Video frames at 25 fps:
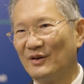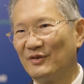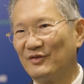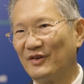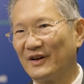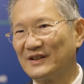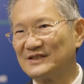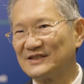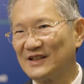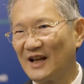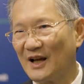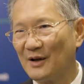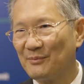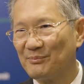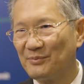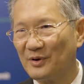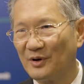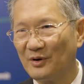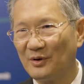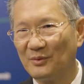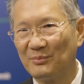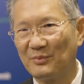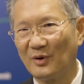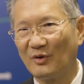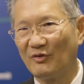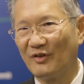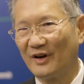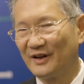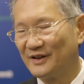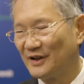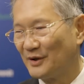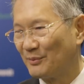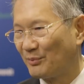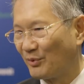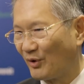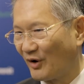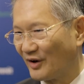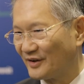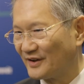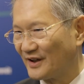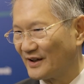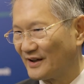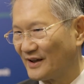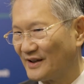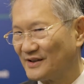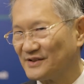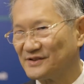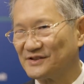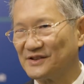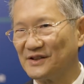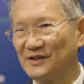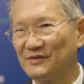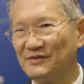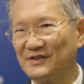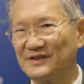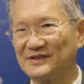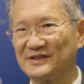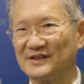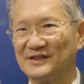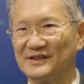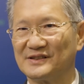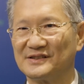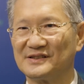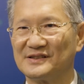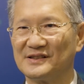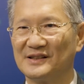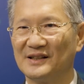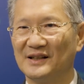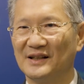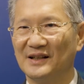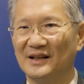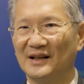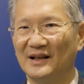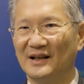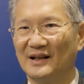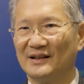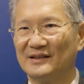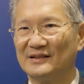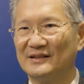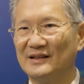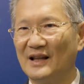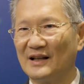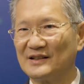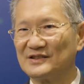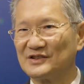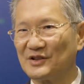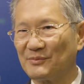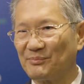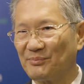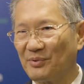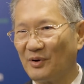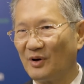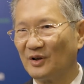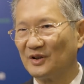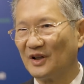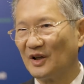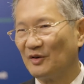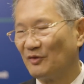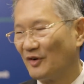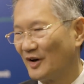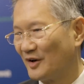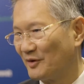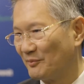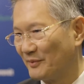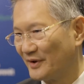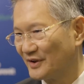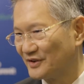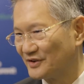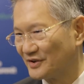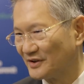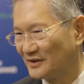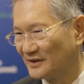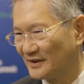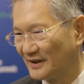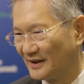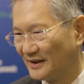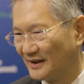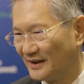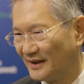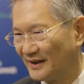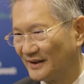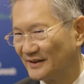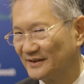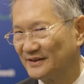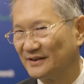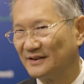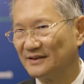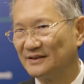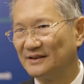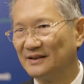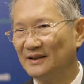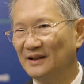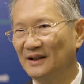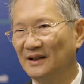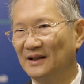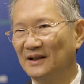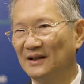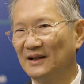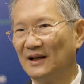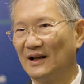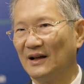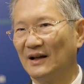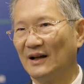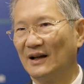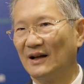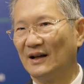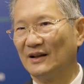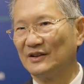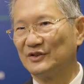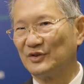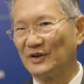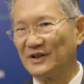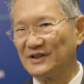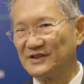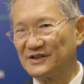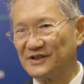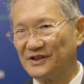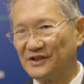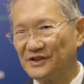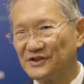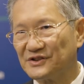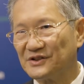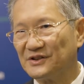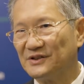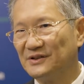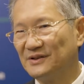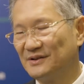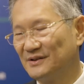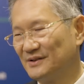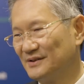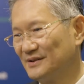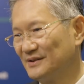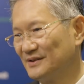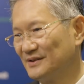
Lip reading: For example, providing products and services that support environmental-related transition,